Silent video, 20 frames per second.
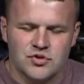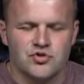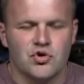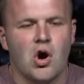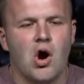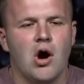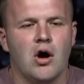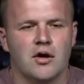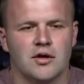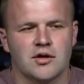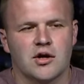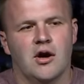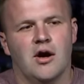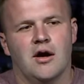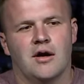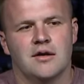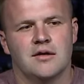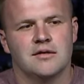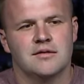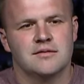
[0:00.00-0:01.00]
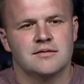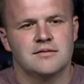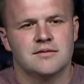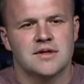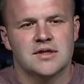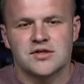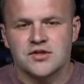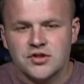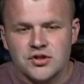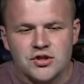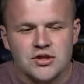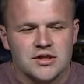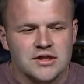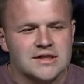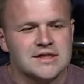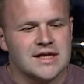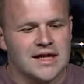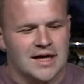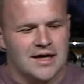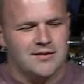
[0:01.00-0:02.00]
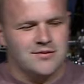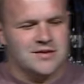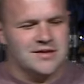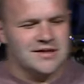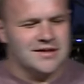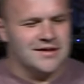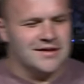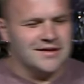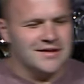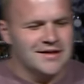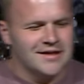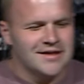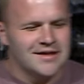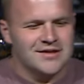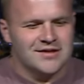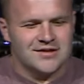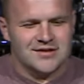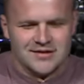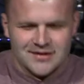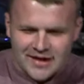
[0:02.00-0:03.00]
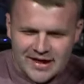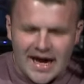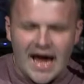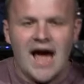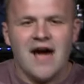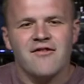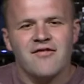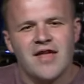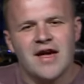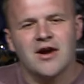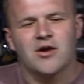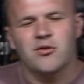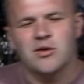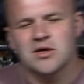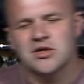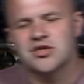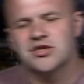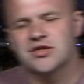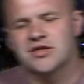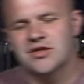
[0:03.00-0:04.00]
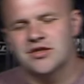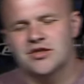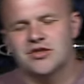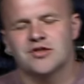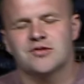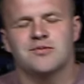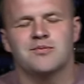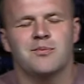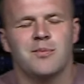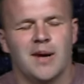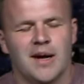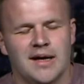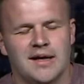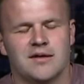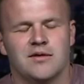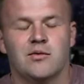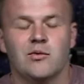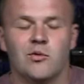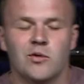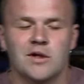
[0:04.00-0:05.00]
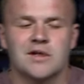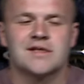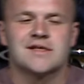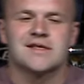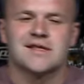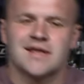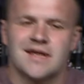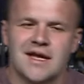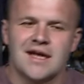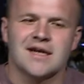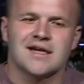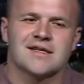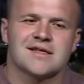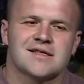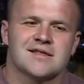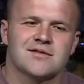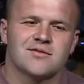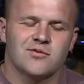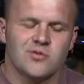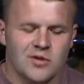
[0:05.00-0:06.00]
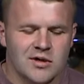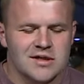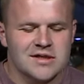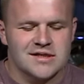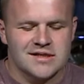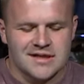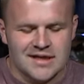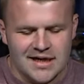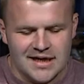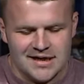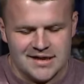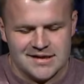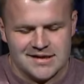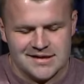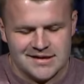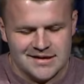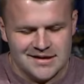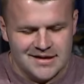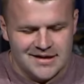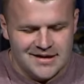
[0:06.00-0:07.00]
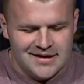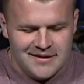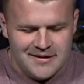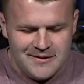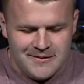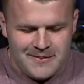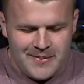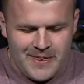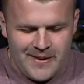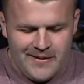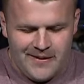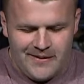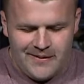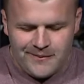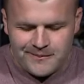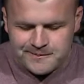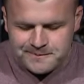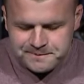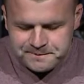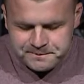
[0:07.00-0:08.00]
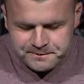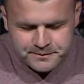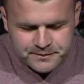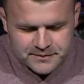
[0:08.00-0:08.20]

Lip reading: draw on God. It's a good time to have that question in your mind. What's next? What's next? And